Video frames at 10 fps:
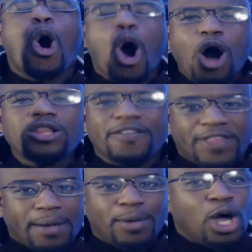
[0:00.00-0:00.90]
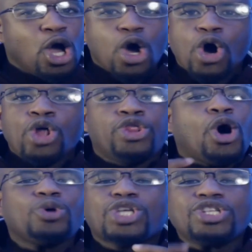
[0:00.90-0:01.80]
All of them.
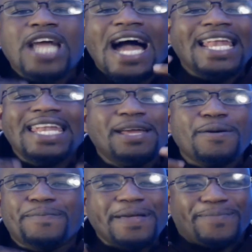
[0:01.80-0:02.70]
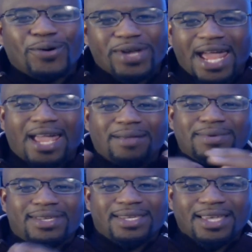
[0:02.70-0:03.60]
Those are not little people
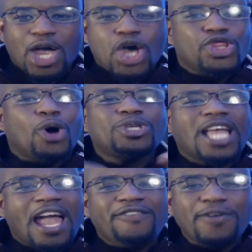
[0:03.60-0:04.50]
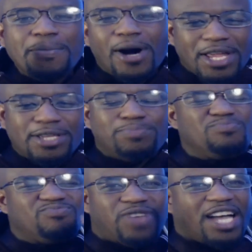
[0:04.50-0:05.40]
names. Those are everybody's.
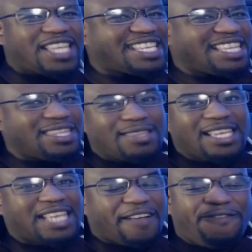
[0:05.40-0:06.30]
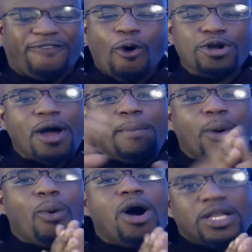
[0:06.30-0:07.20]
That's like 4
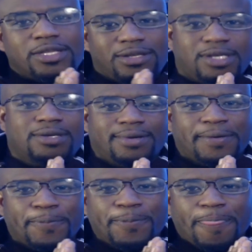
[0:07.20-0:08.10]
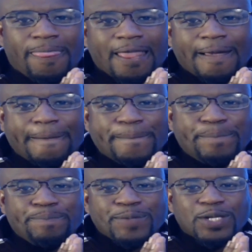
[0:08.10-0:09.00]
number ones.
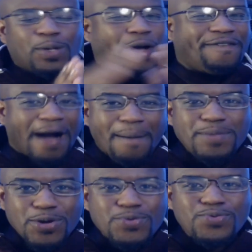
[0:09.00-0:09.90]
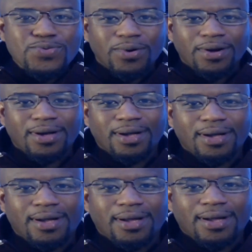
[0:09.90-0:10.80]
So if I'm you,
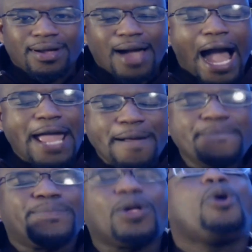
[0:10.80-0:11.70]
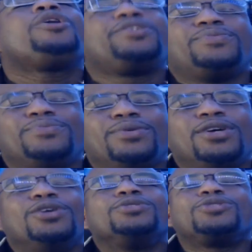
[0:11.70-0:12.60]
I implore you,
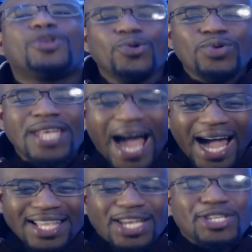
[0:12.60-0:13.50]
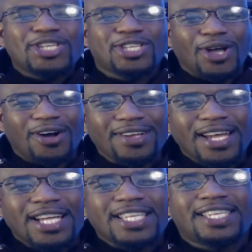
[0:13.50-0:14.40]
do not
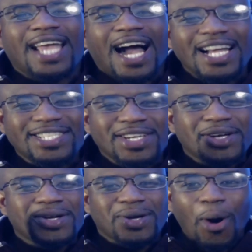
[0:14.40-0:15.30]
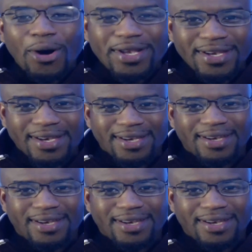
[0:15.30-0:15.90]
start Josh Gordon.